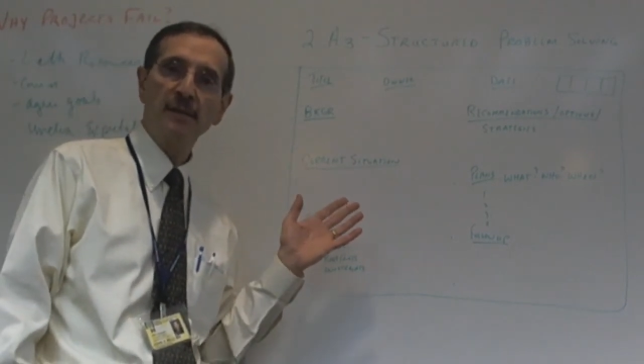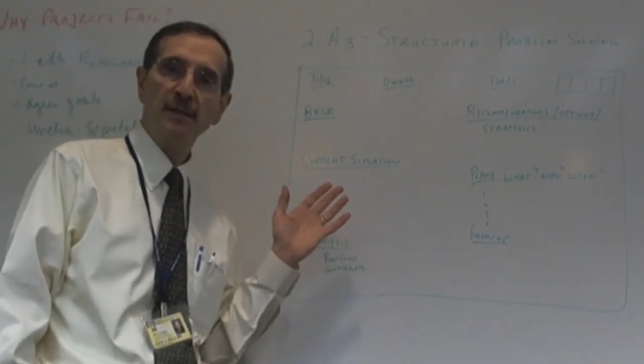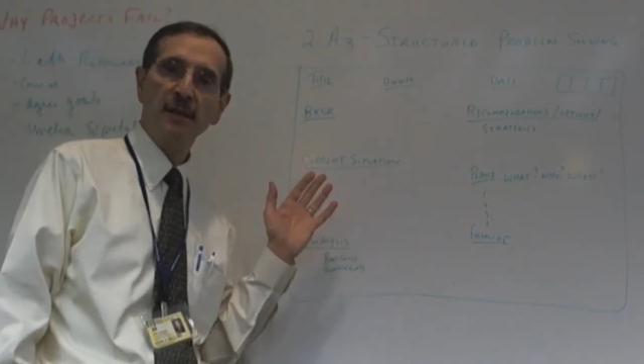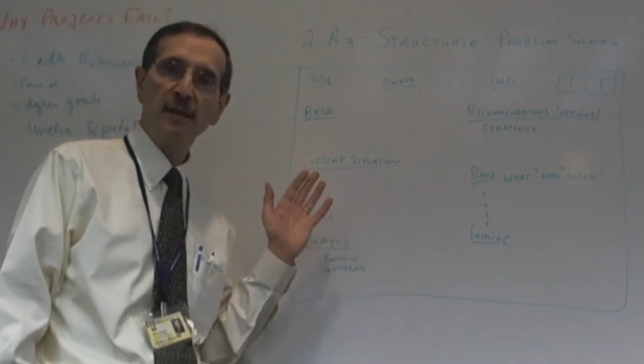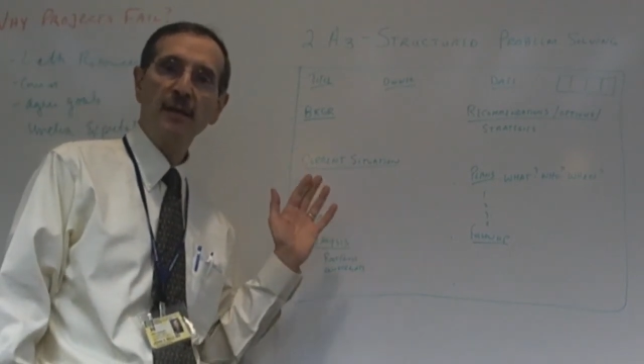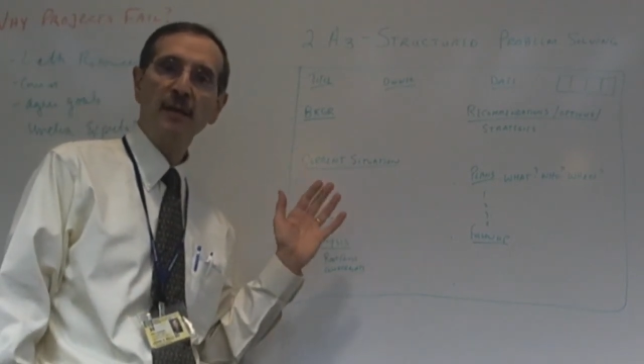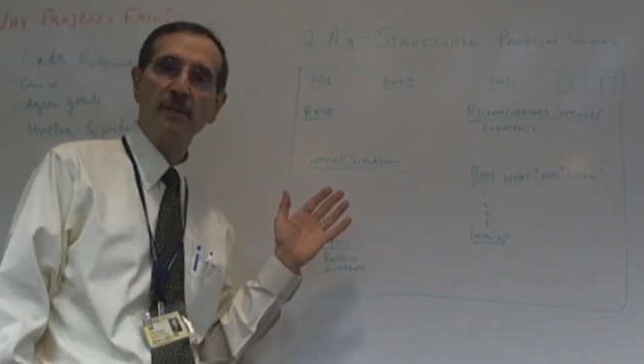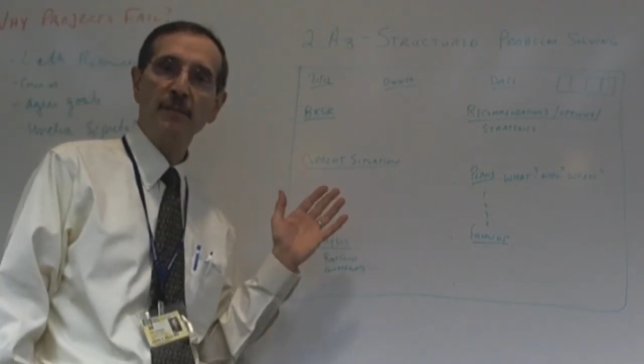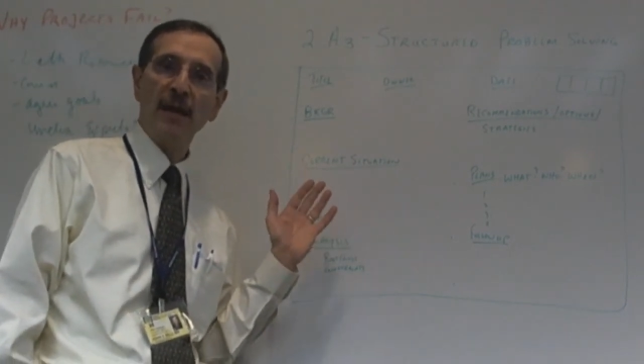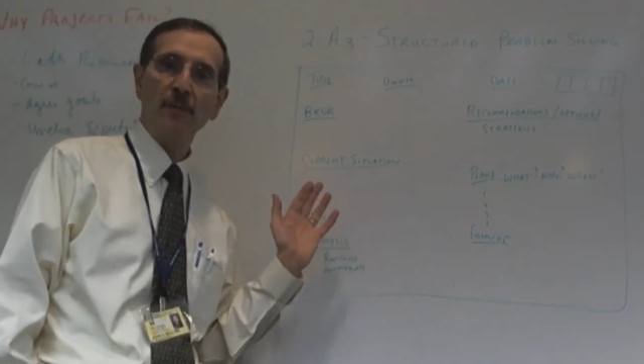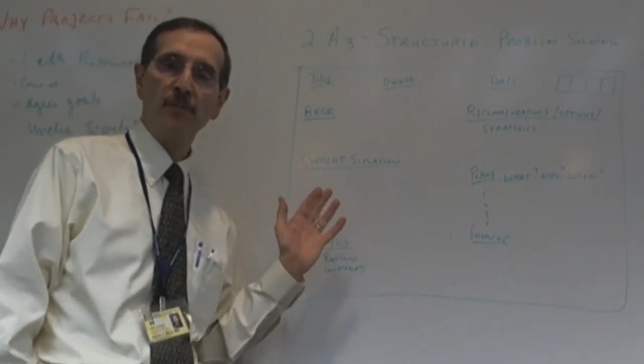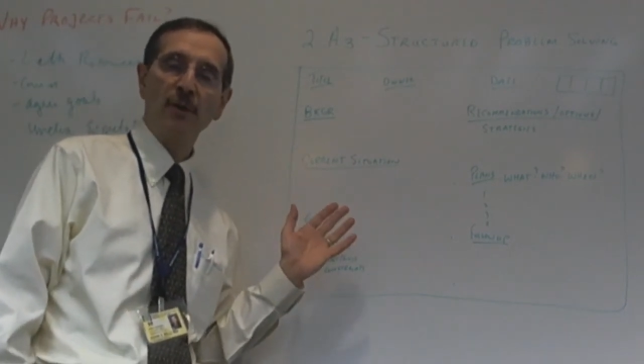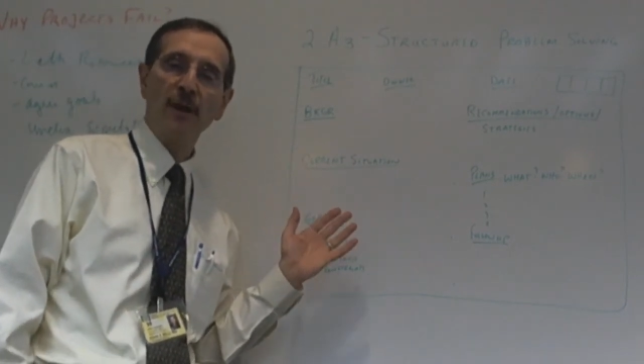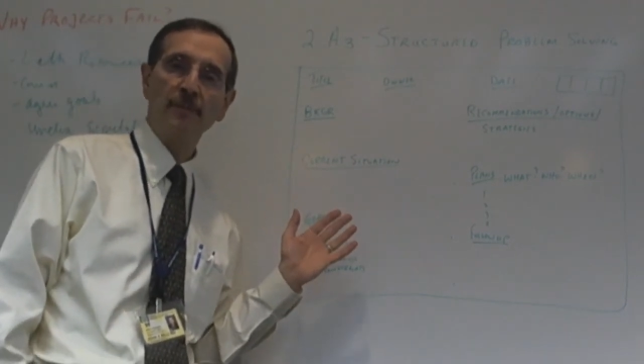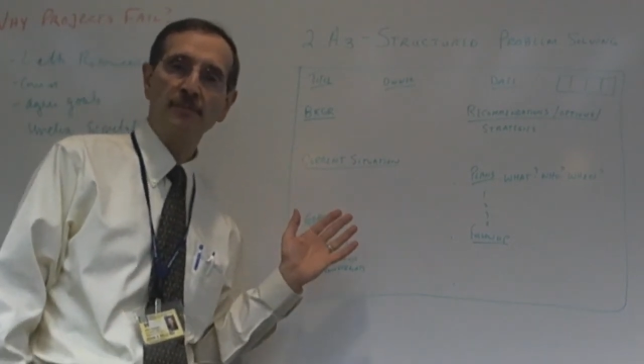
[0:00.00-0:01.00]
to think
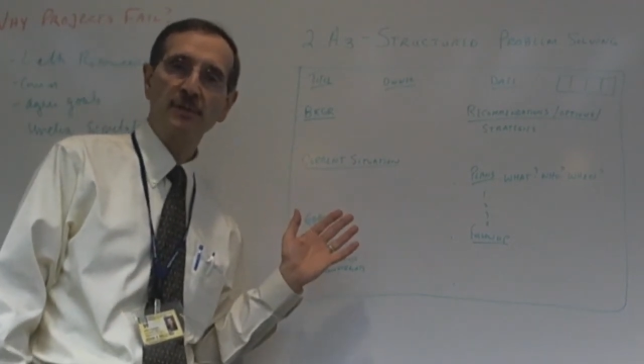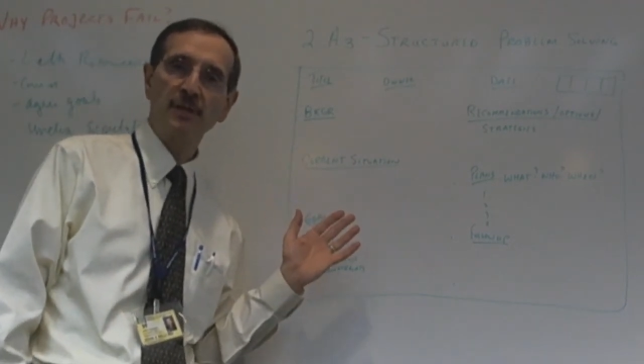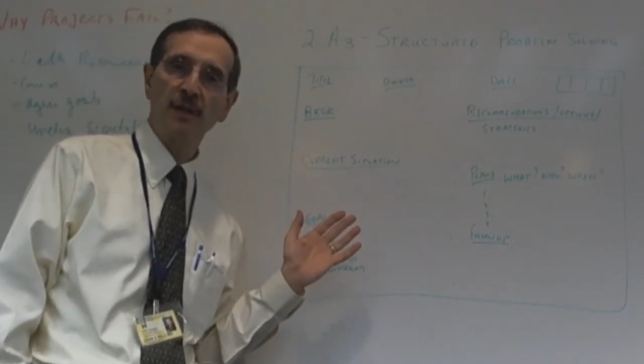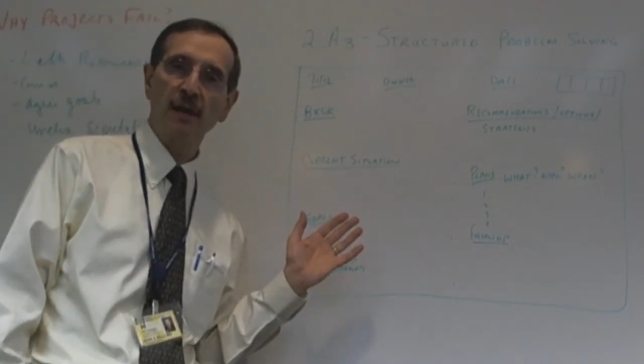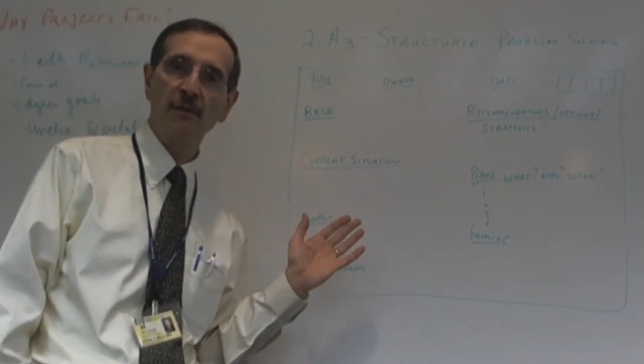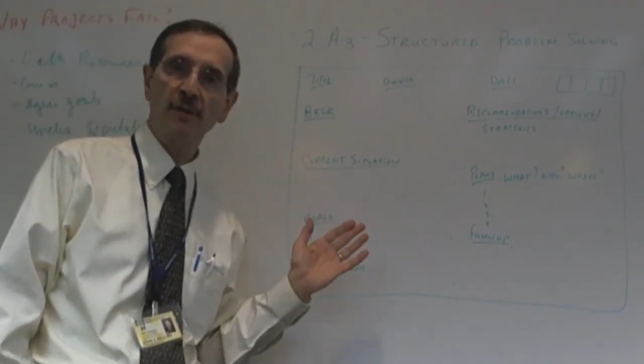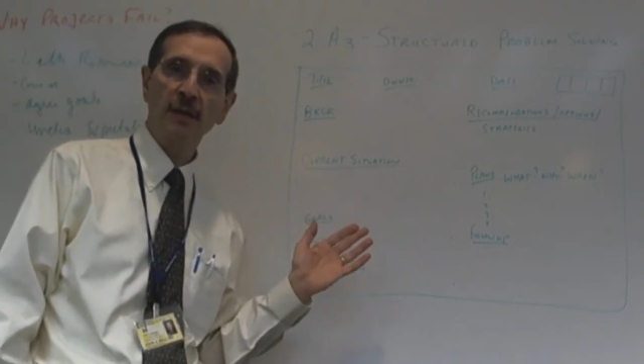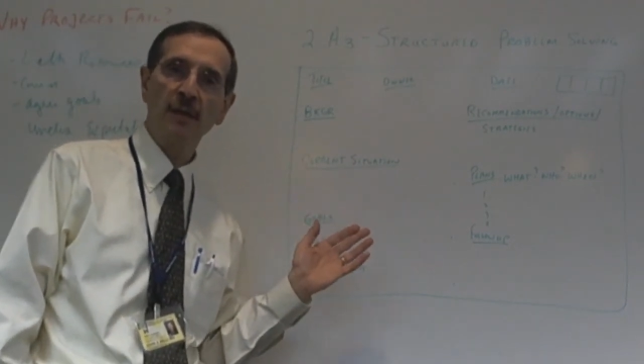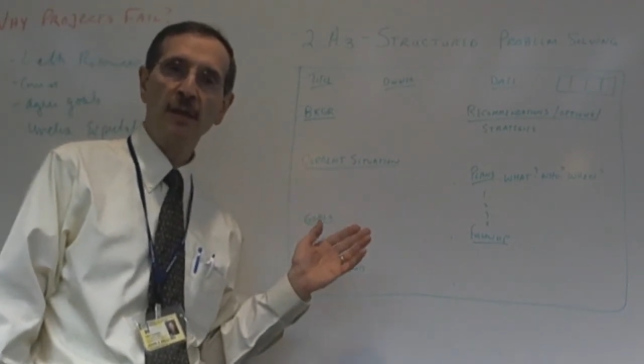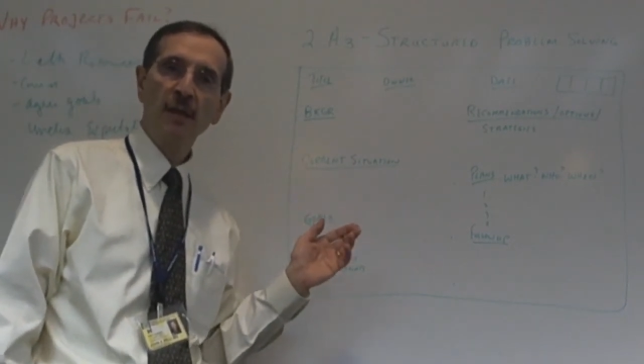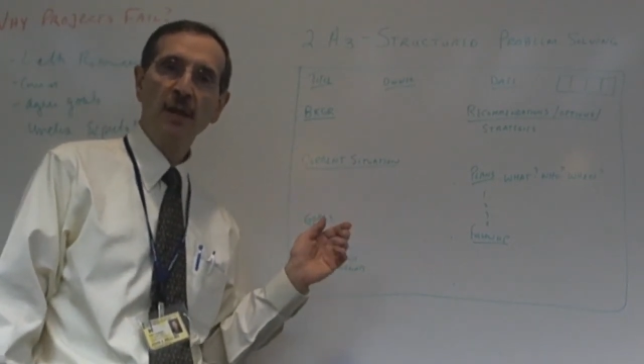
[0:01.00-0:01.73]
about problem solving,